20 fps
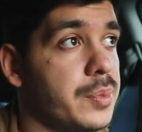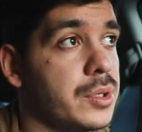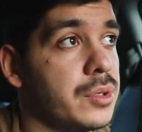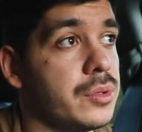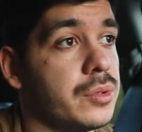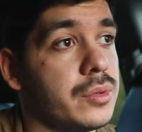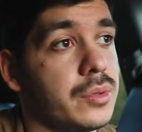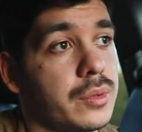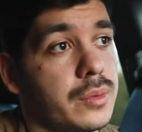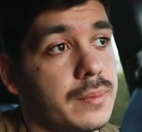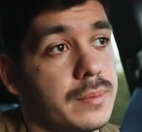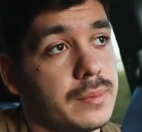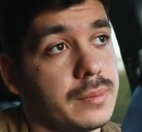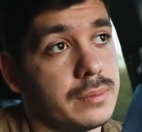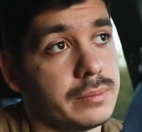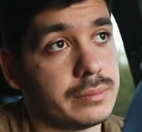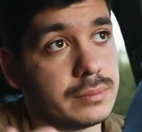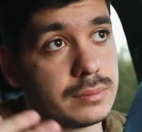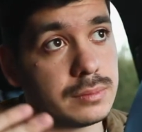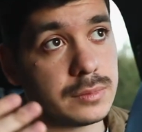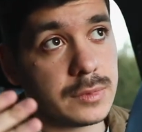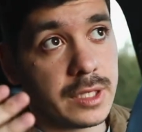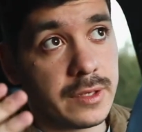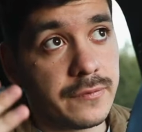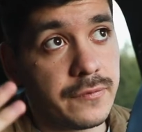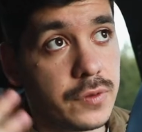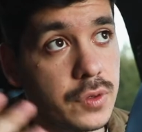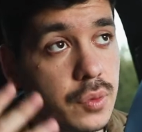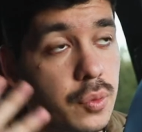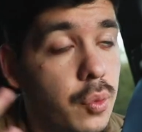you
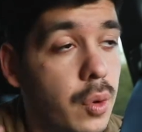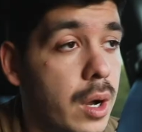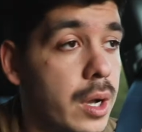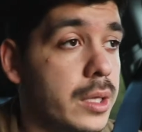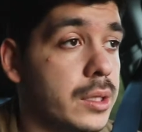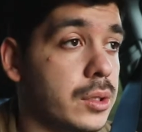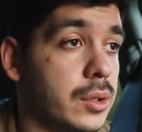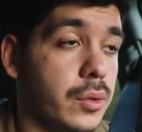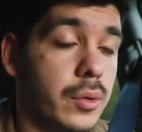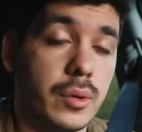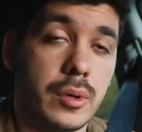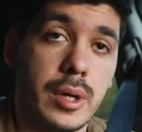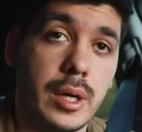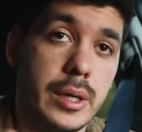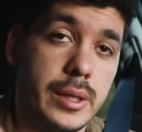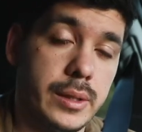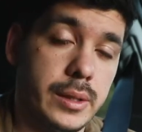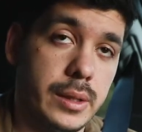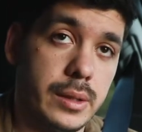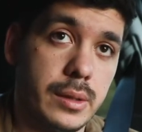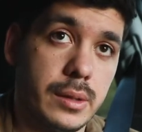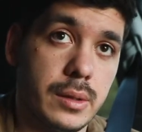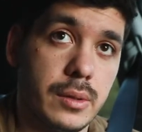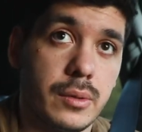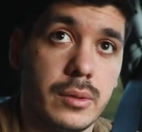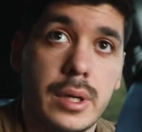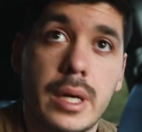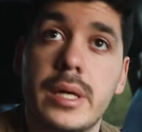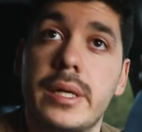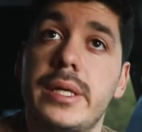if you want or
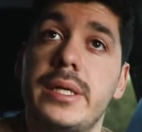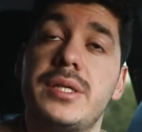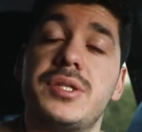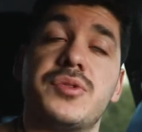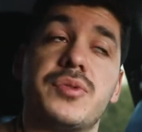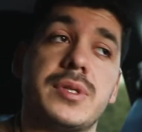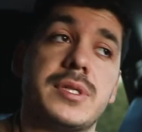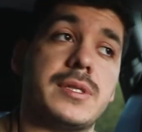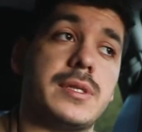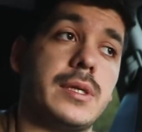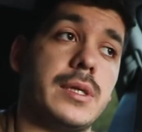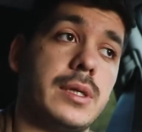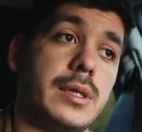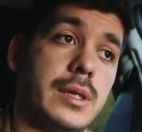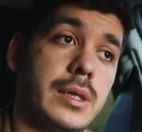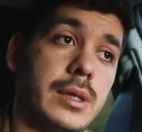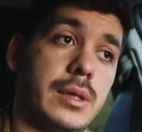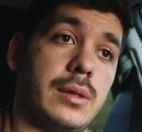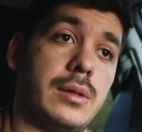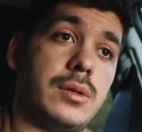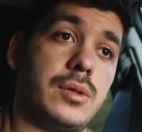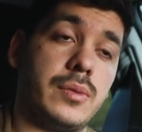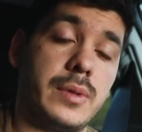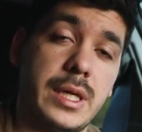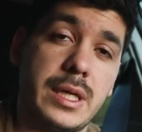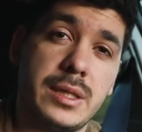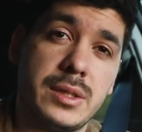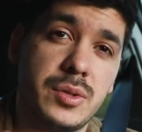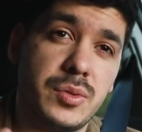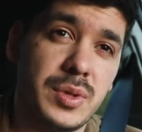are interested in to
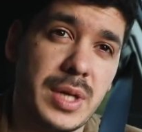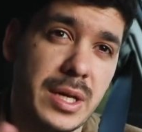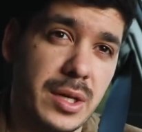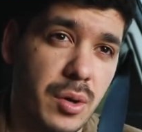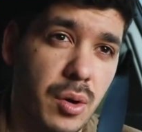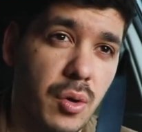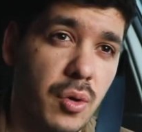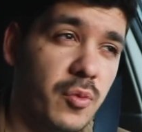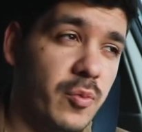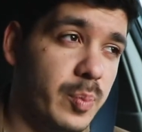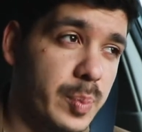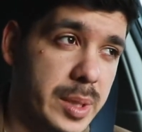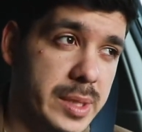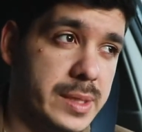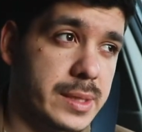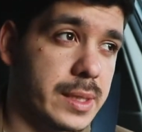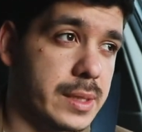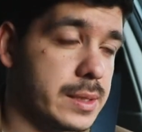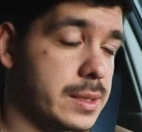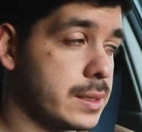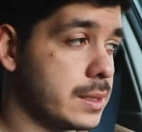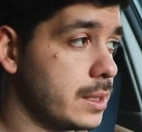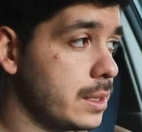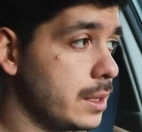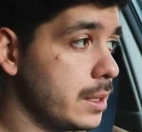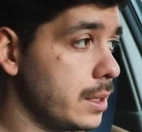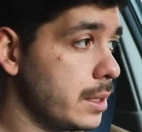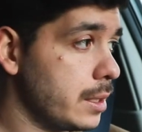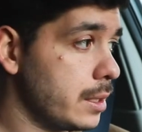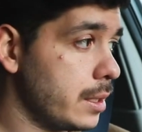get into that whole business.
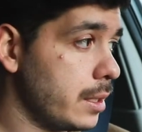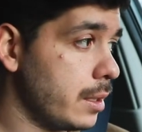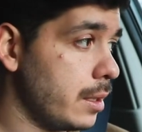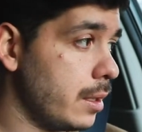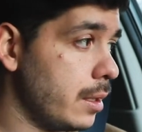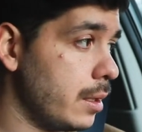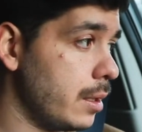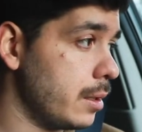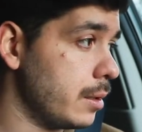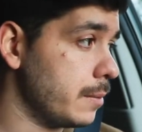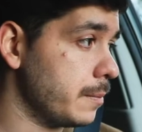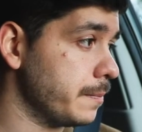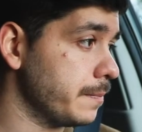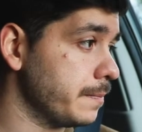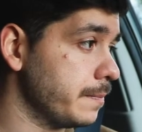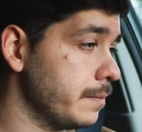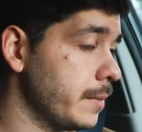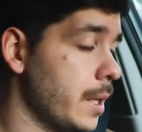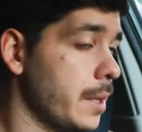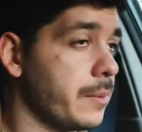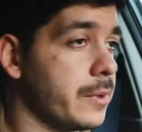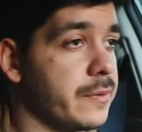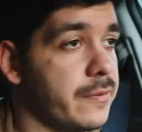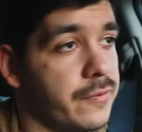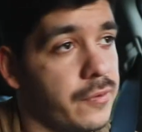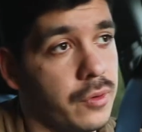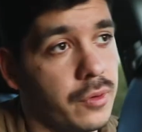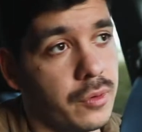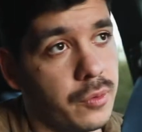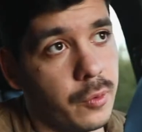Maybe
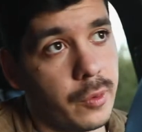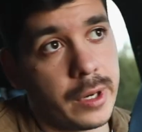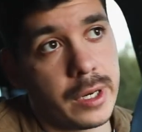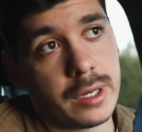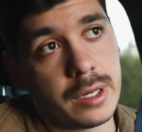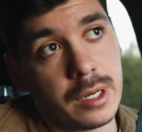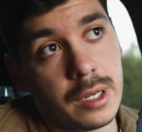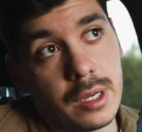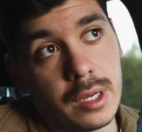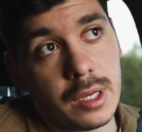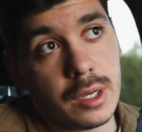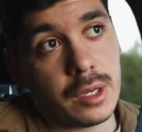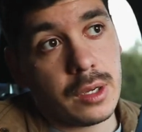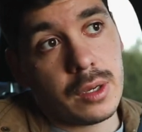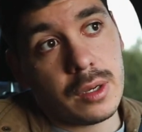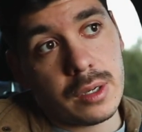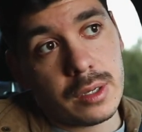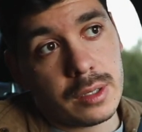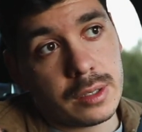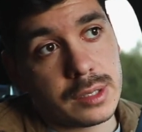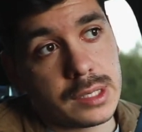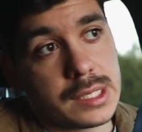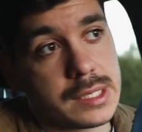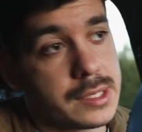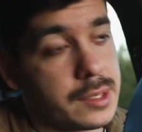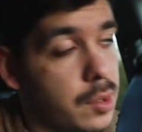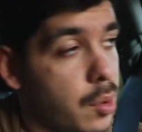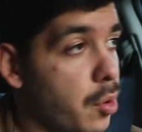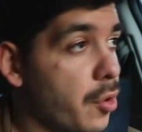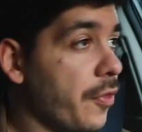for when this
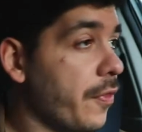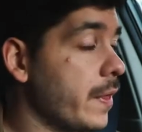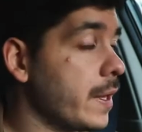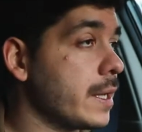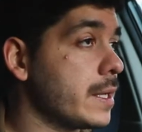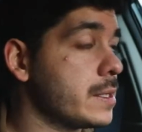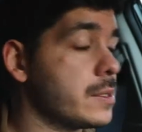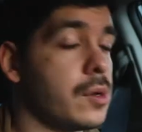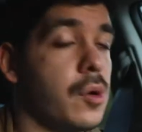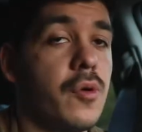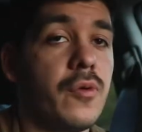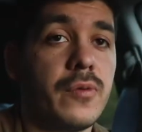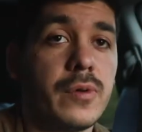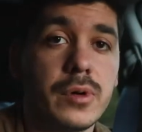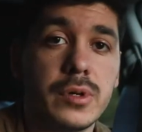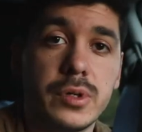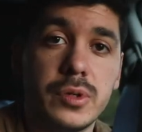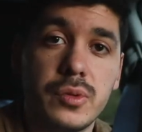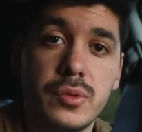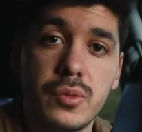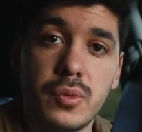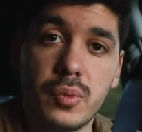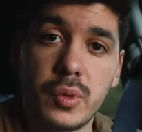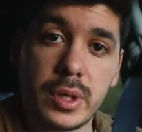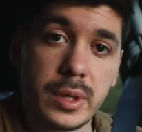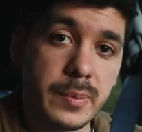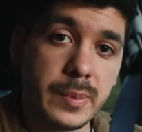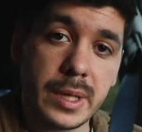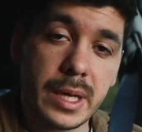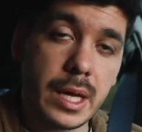whole thing is over, you
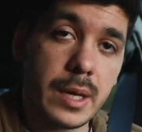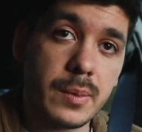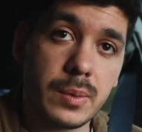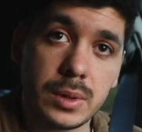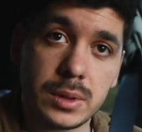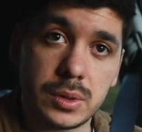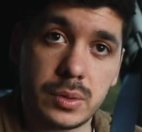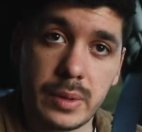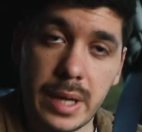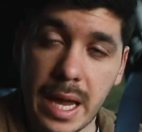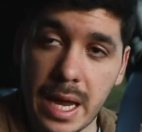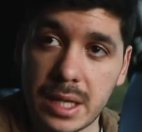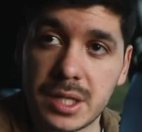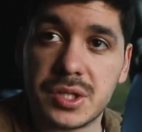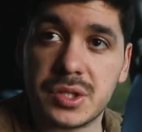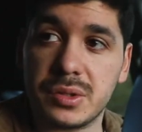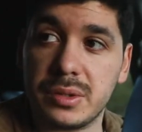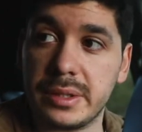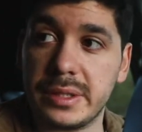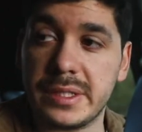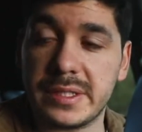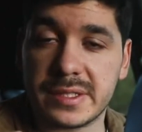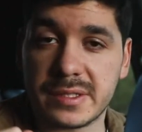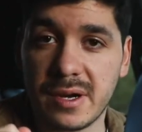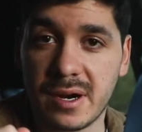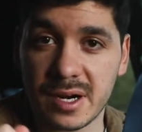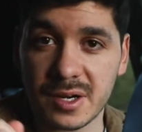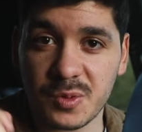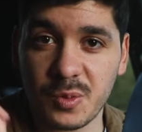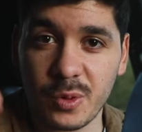will be able to actually
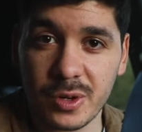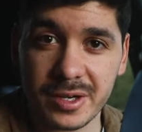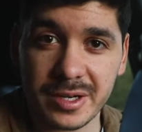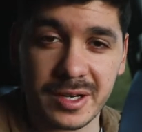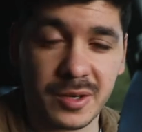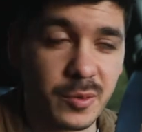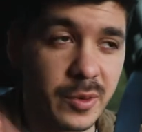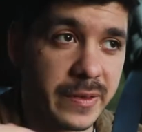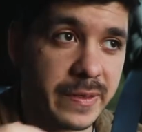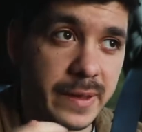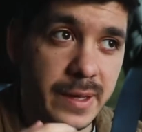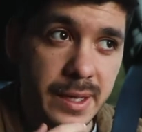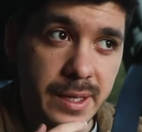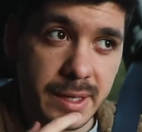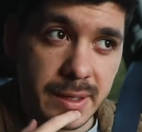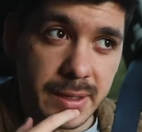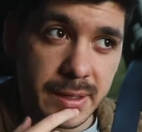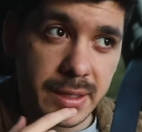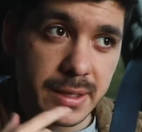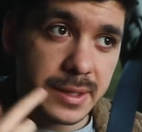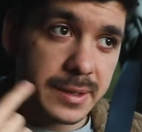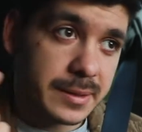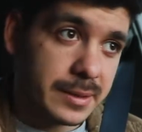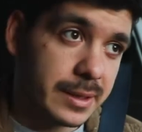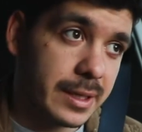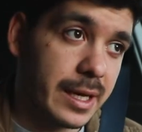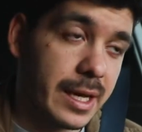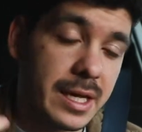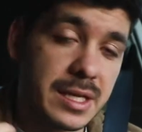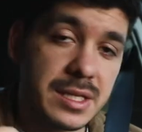start working with
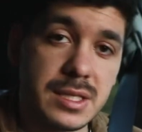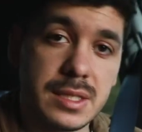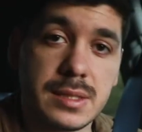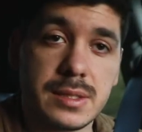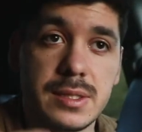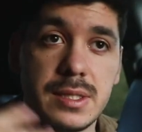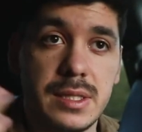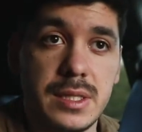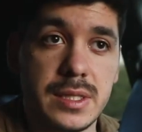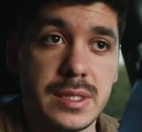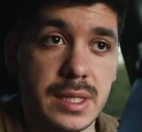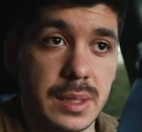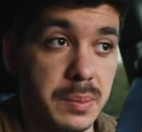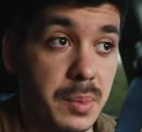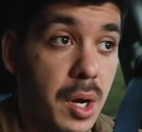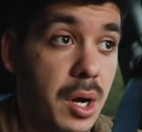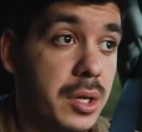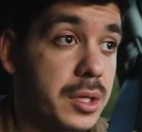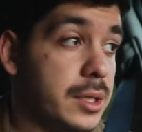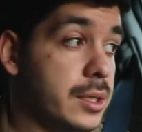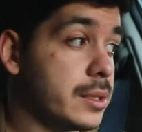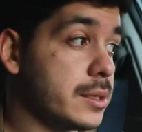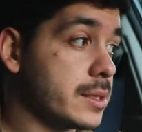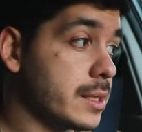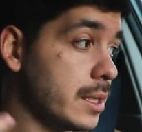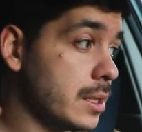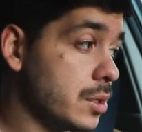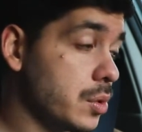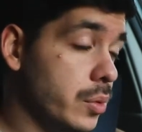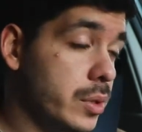agencies and models
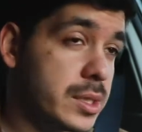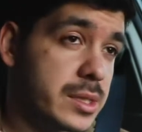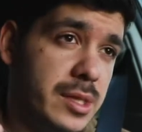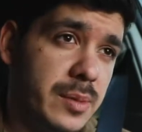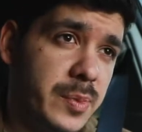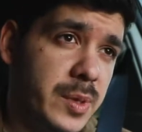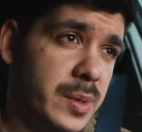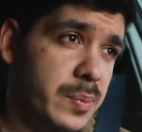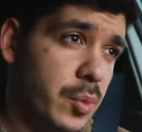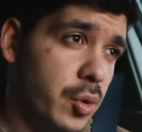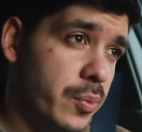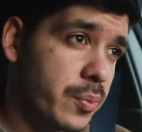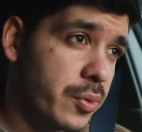and doing something more